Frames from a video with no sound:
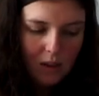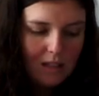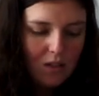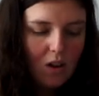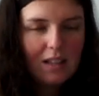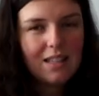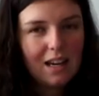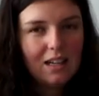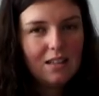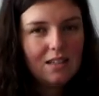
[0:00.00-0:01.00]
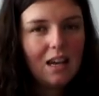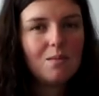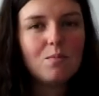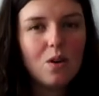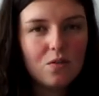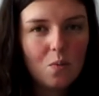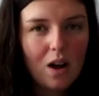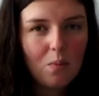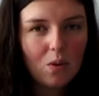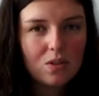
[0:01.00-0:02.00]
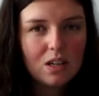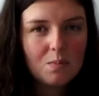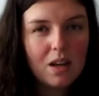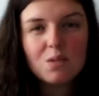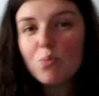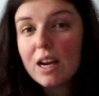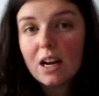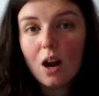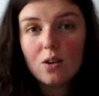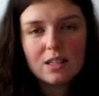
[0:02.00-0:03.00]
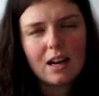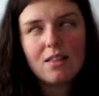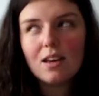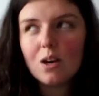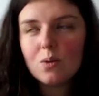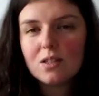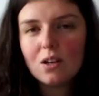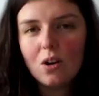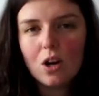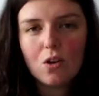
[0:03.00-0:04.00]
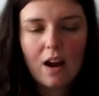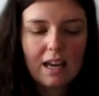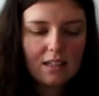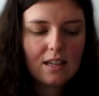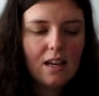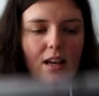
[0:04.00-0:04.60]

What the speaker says: it's not exactly the same of what I wanted, but it's pretty close, and I think it will still look great.